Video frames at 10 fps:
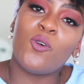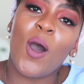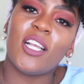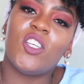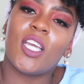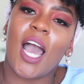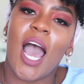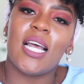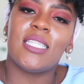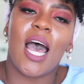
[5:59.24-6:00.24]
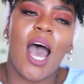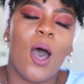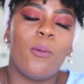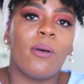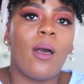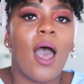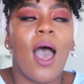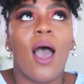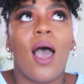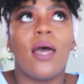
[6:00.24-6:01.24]
for watching, guys.
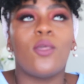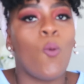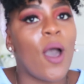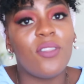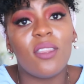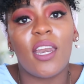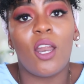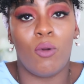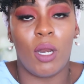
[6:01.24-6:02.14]
The one thing that I